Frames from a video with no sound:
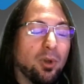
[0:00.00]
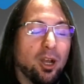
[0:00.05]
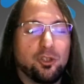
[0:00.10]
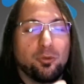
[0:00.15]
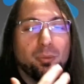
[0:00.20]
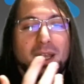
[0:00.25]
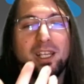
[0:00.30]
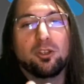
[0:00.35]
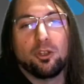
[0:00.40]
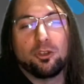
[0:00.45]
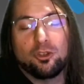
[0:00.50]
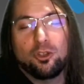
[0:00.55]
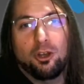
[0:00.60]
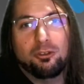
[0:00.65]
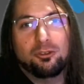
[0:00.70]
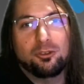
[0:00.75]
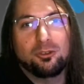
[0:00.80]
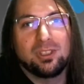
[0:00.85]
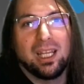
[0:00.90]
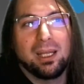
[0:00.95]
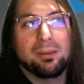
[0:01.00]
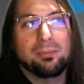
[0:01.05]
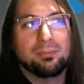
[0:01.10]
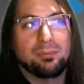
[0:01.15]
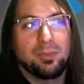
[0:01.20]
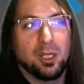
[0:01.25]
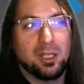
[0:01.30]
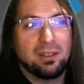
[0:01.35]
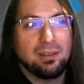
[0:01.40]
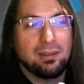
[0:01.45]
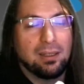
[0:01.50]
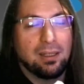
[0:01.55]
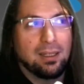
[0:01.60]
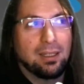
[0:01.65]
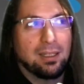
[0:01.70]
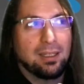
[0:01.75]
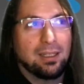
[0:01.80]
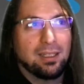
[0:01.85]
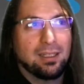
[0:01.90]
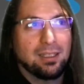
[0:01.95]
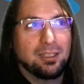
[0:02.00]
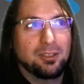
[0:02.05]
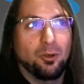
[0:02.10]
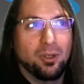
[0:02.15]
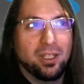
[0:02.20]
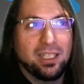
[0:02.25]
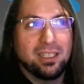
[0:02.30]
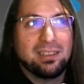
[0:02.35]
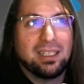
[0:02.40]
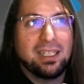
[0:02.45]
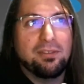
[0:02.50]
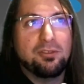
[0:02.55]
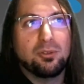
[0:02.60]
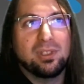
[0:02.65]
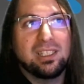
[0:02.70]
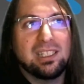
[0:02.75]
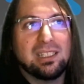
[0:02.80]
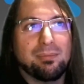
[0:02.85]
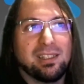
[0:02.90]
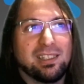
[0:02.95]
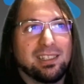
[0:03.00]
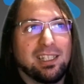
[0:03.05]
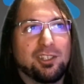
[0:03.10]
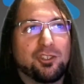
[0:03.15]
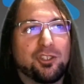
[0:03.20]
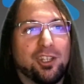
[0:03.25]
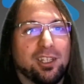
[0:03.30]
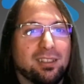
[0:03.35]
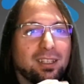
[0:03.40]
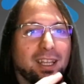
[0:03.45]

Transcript: You may not talk to them, but it gives you this message that,